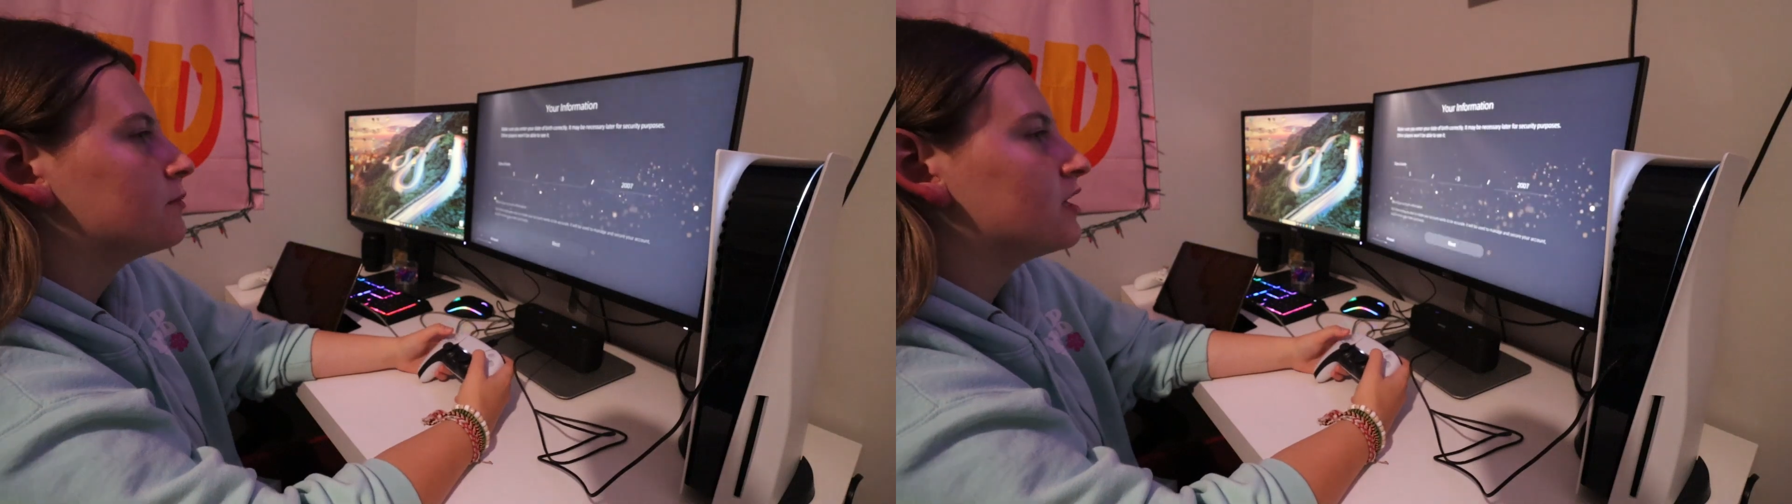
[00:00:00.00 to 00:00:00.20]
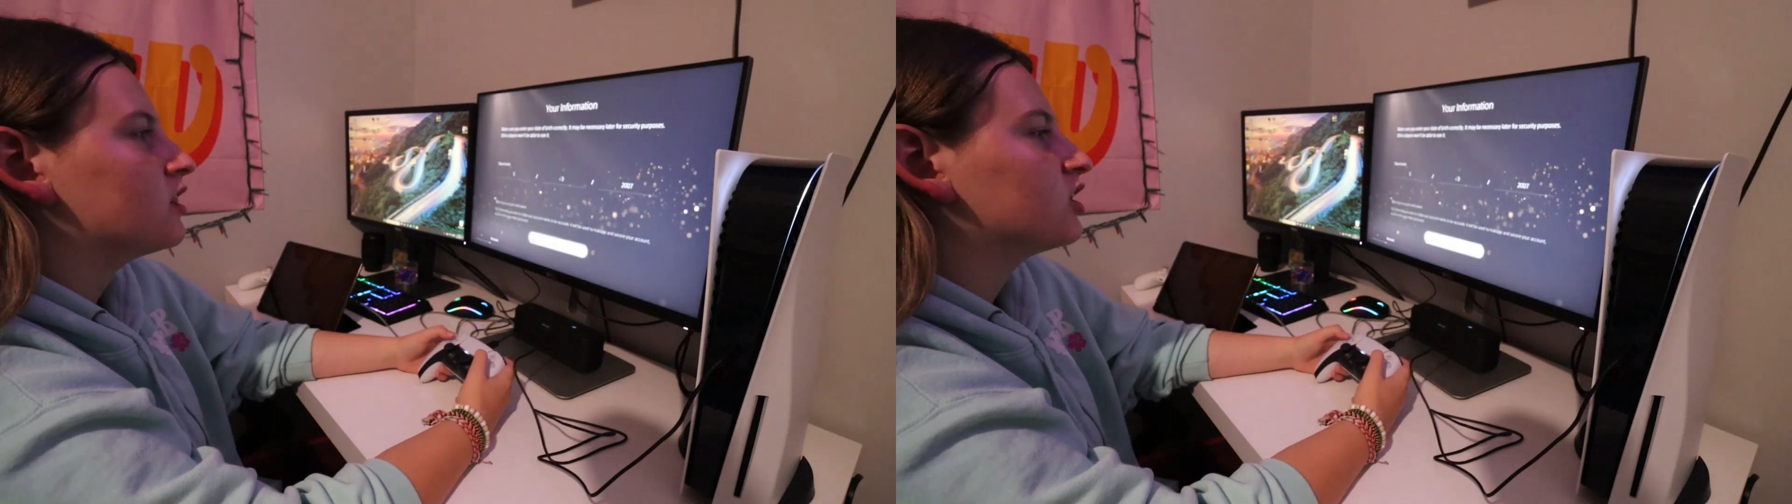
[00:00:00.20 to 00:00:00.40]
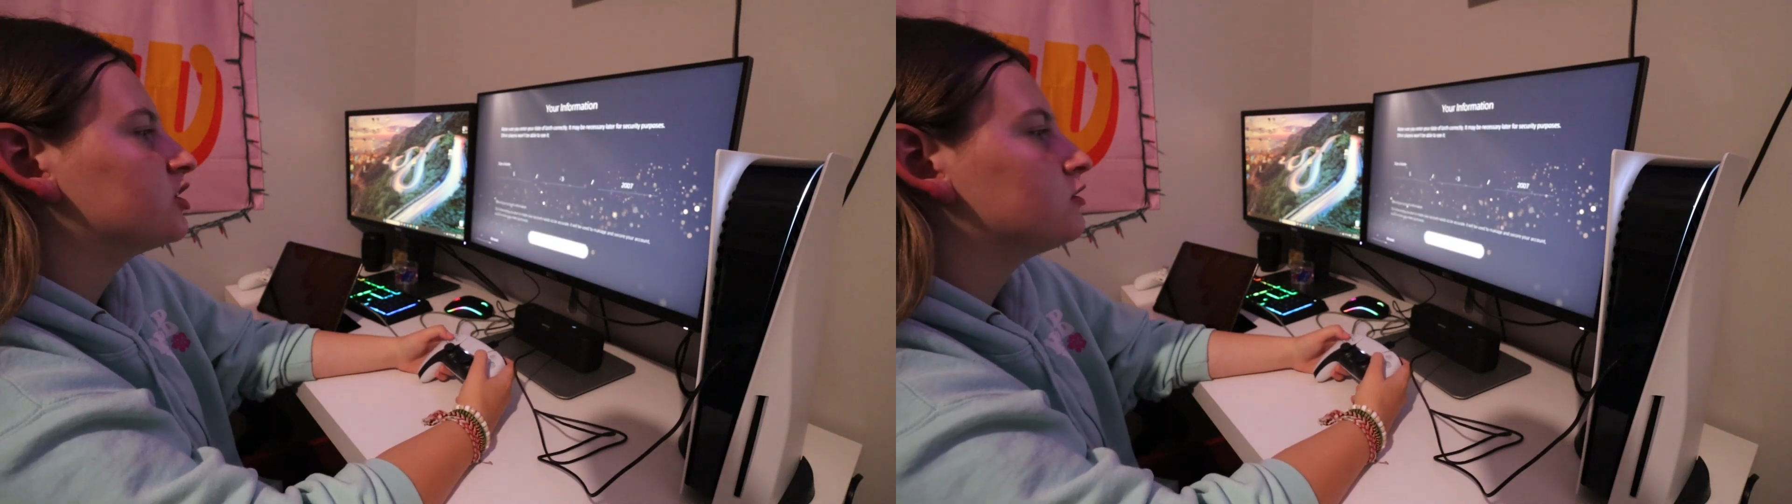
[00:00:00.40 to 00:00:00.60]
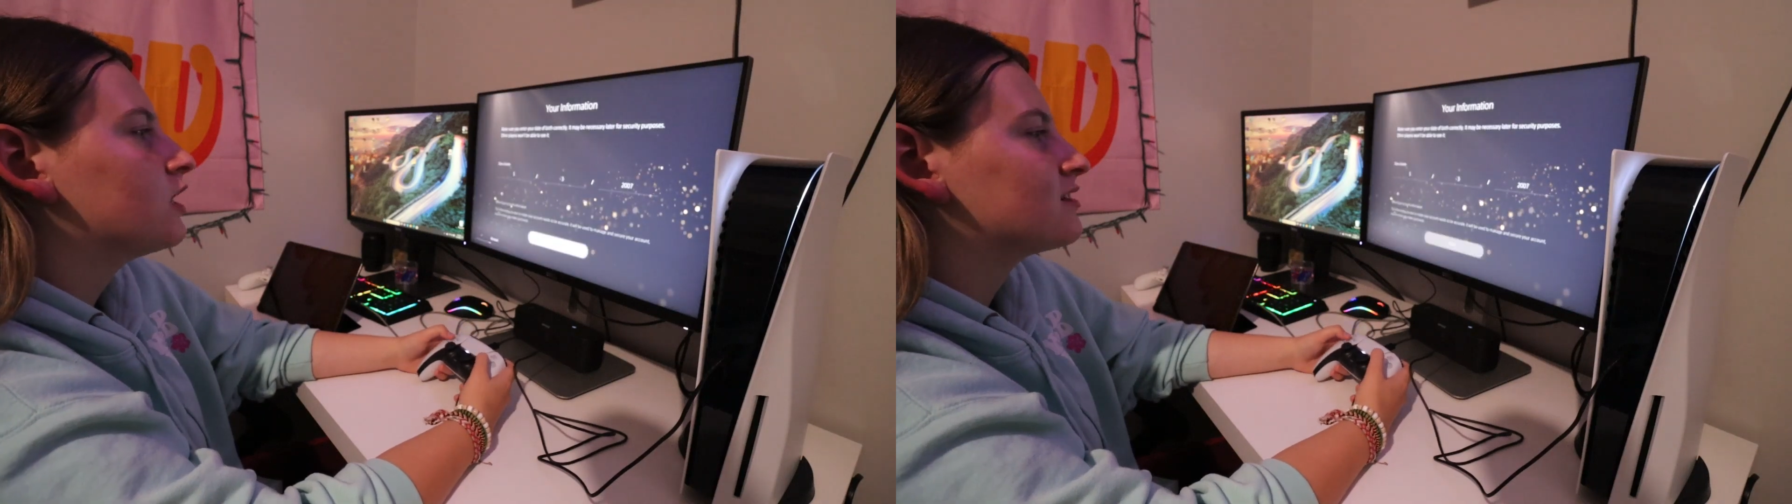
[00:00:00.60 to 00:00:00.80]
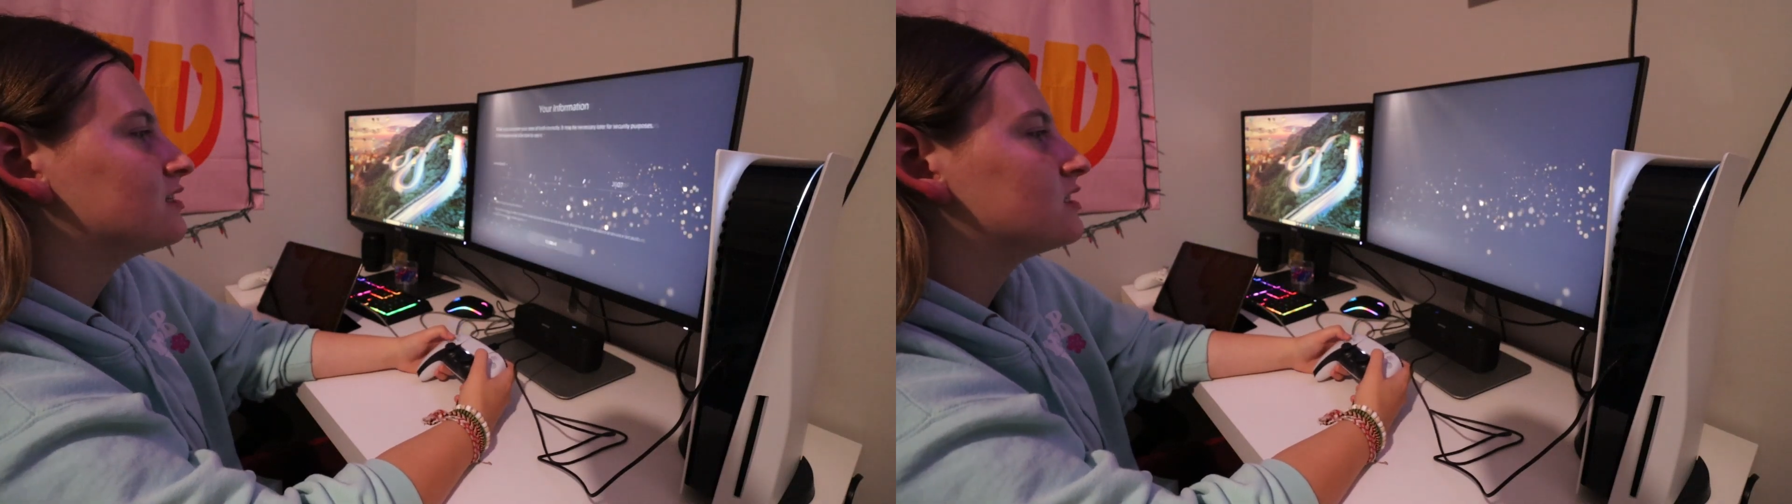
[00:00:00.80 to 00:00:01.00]
May 3rd,
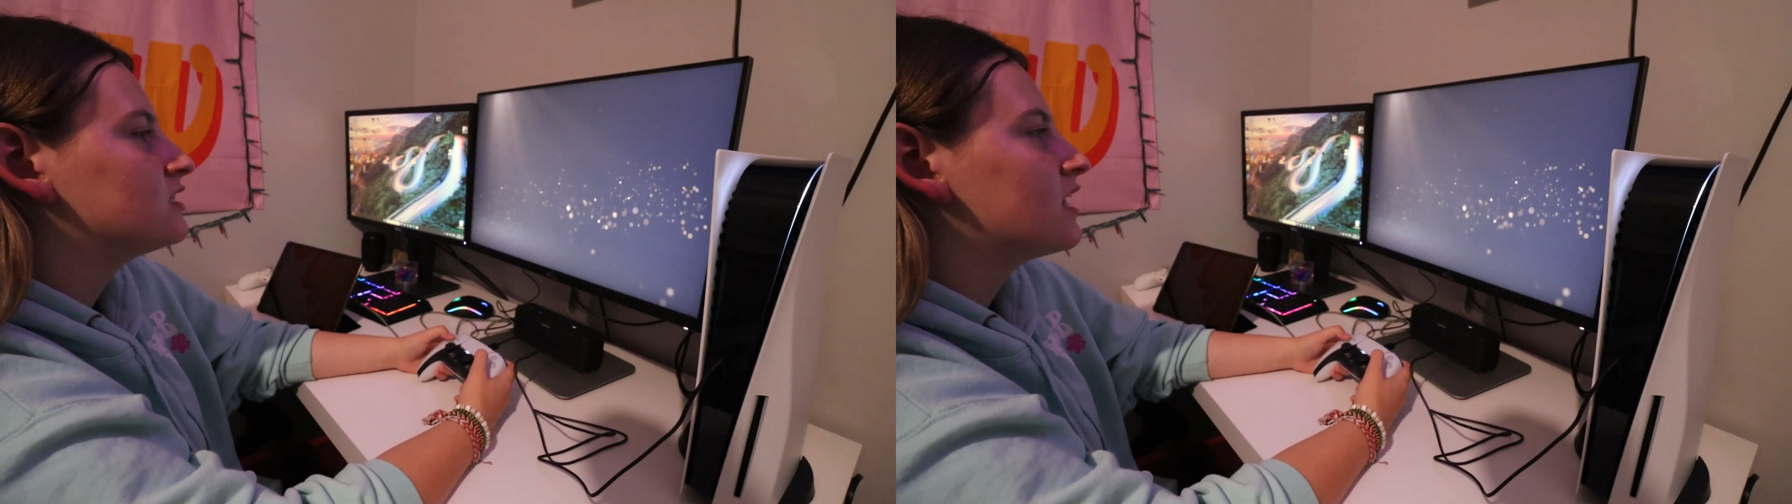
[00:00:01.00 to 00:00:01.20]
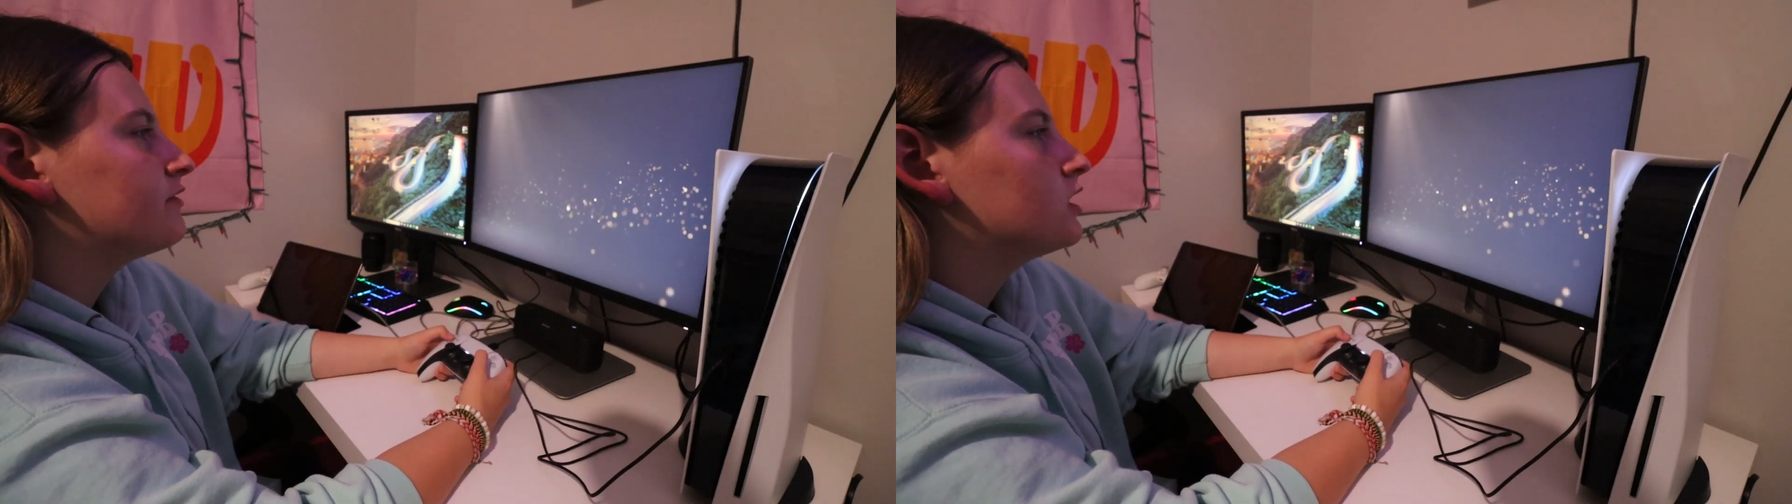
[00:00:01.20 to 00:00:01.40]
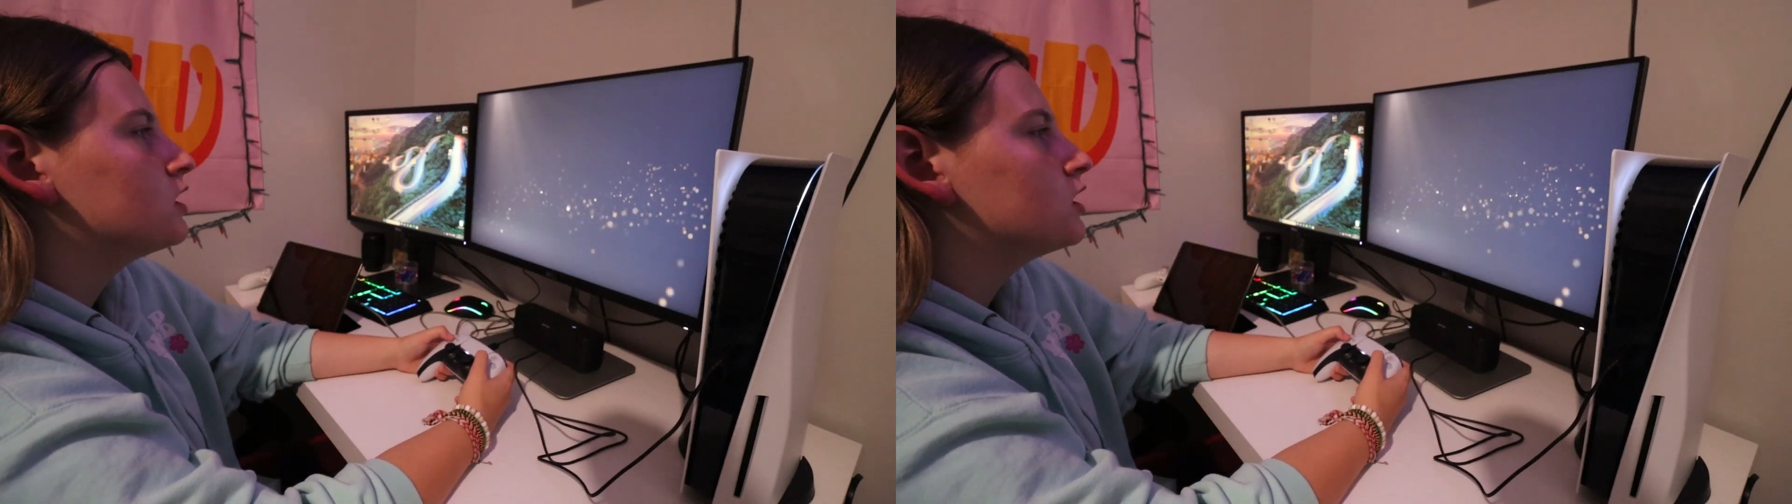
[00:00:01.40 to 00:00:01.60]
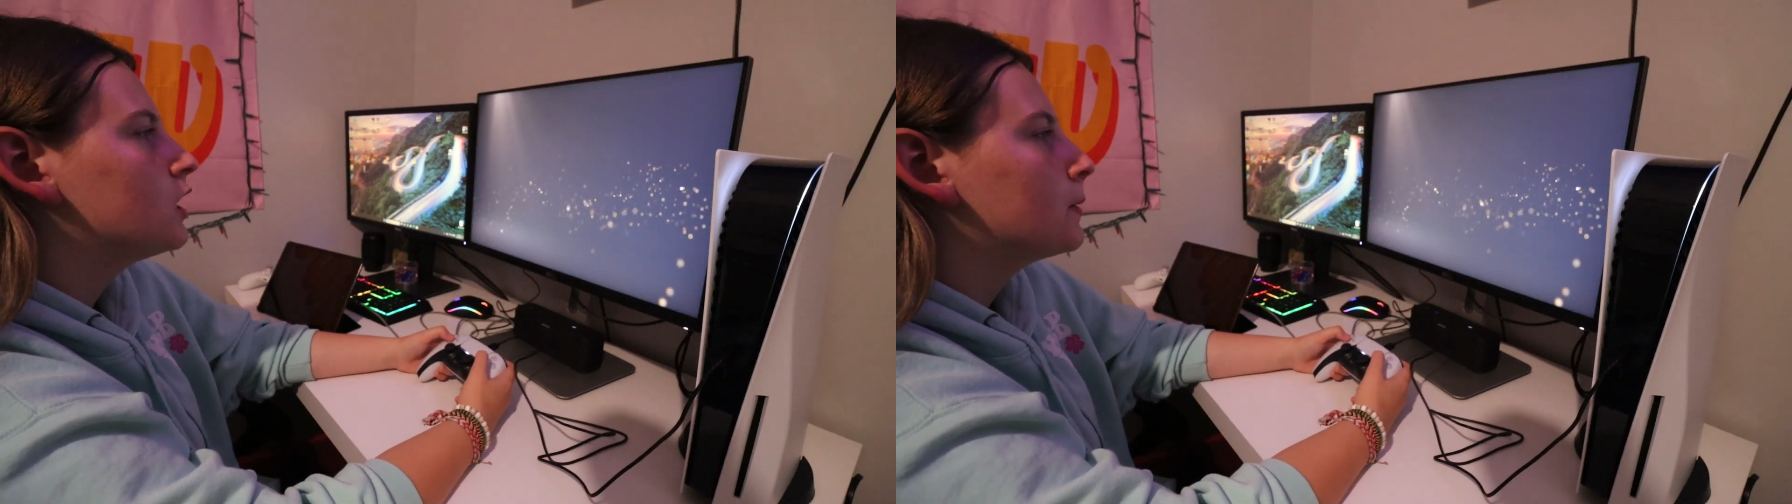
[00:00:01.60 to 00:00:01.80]
2007.